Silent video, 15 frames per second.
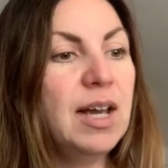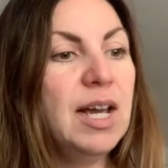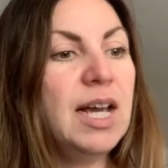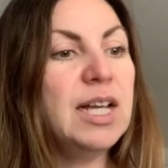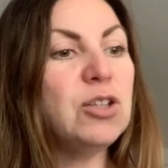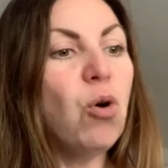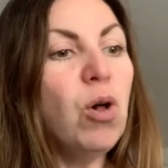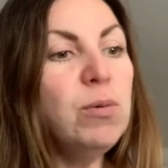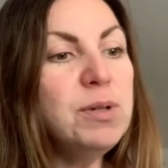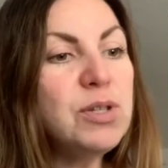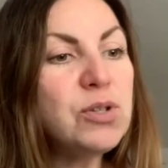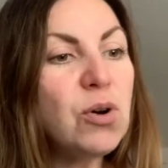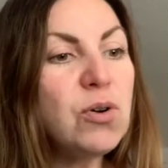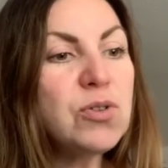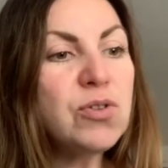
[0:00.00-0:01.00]
It always
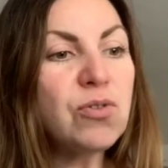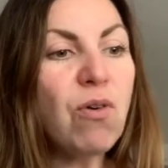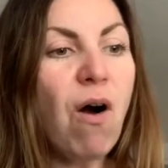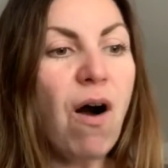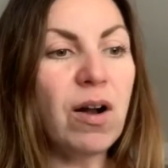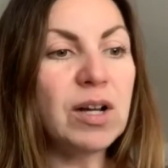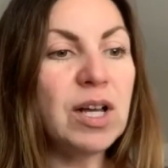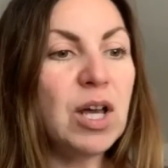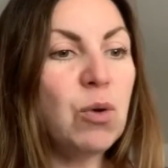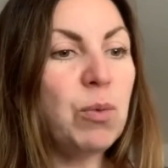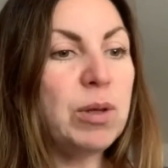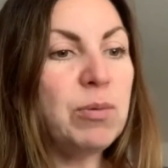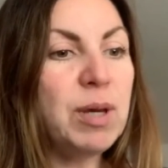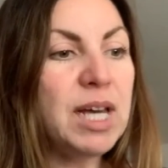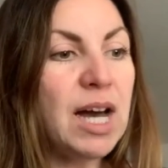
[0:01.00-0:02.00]
goes wrong
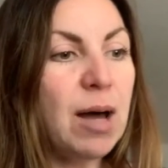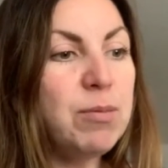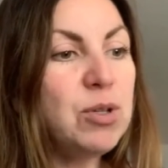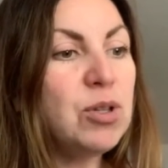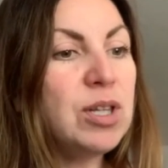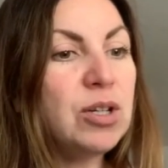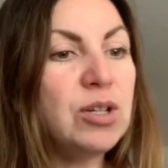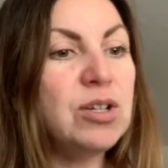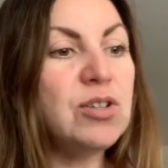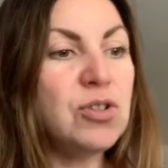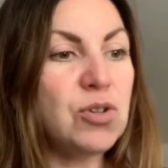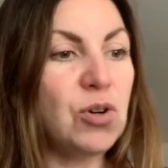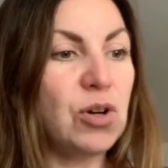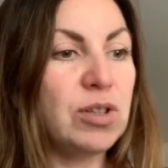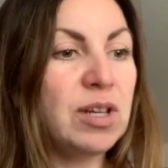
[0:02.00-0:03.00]
when we come to the
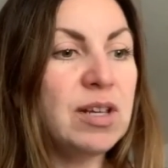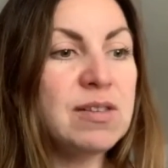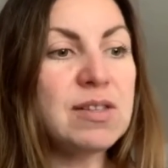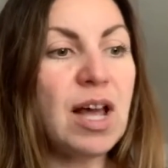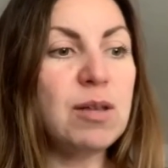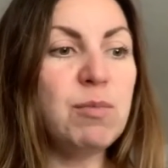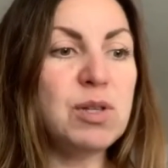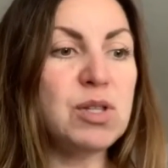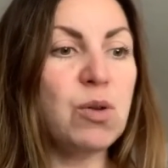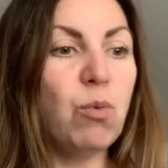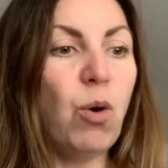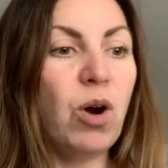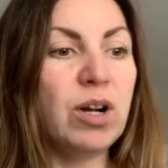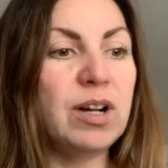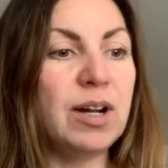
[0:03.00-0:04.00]
dessert, sighed Mr.
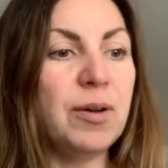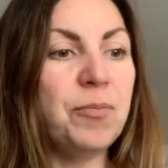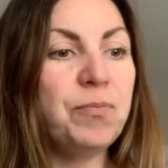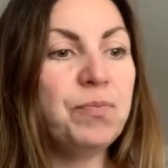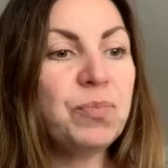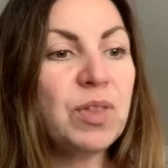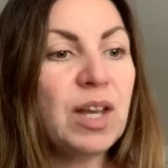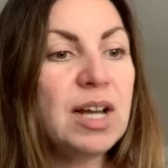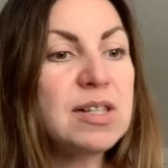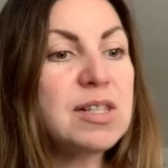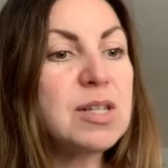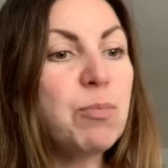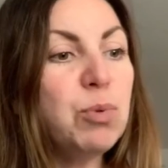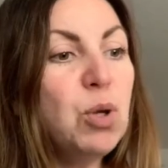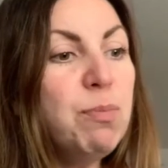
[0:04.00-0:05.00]
Wonka. It's
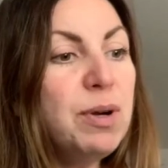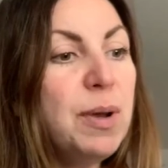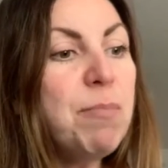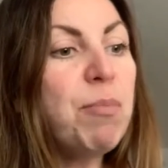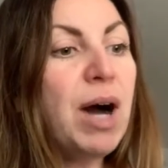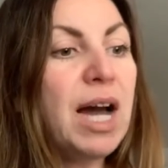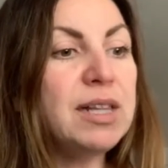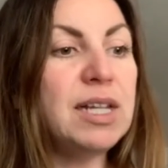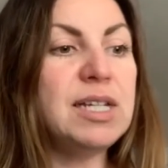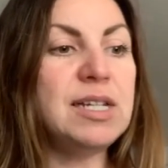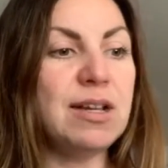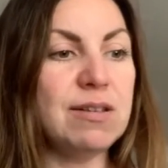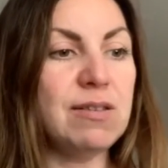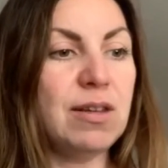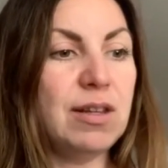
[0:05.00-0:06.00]
the blueberry pie that
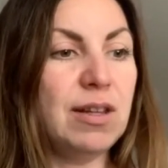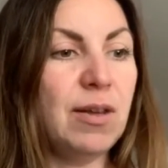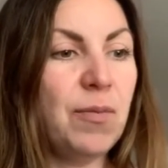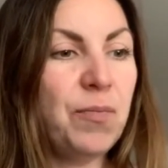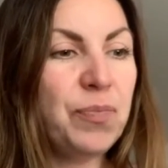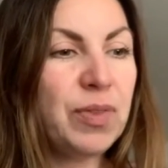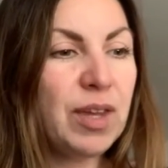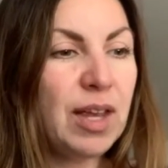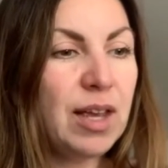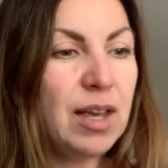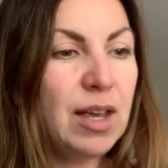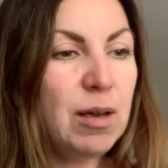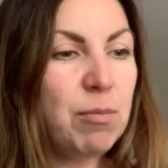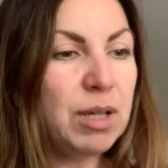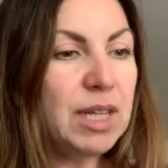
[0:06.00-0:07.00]
does it.
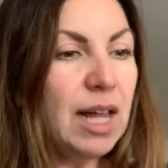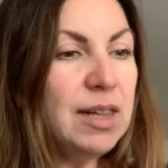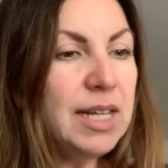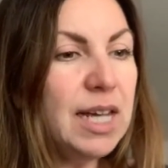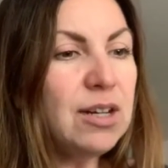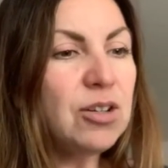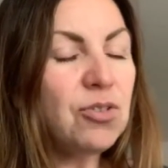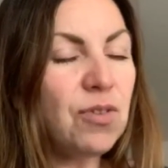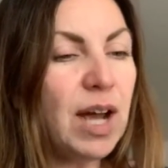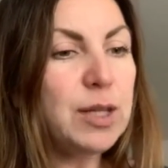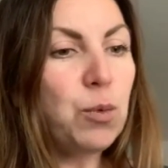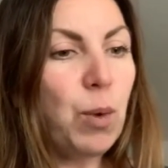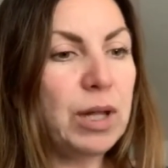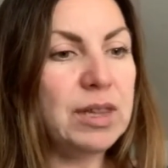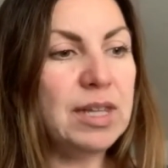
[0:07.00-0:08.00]
But I'll get it right
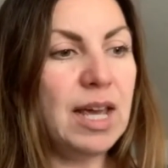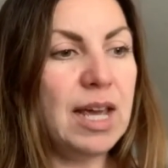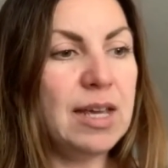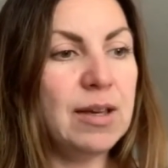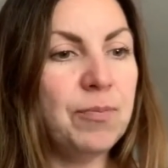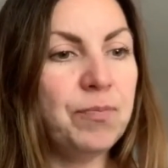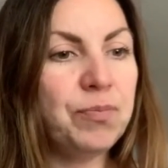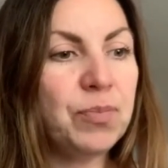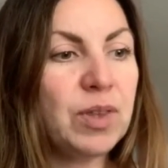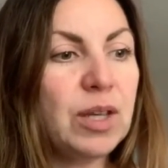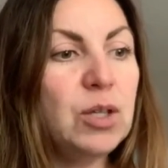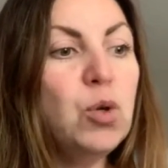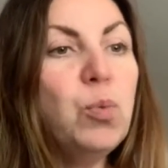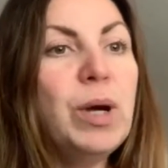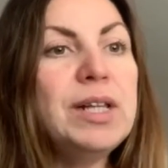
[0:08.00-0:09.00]
one day.
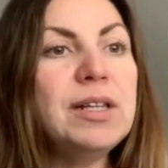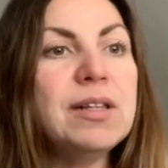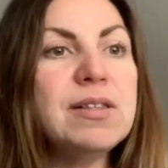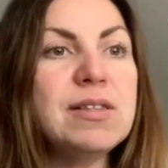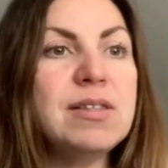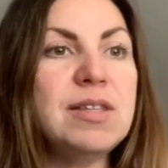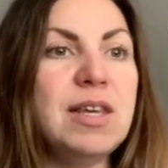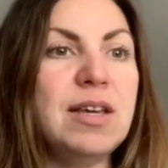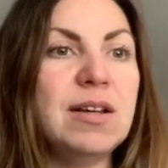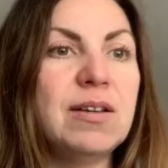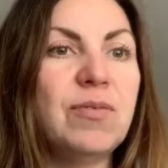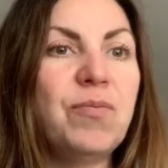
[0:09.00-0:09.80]
You wait and see.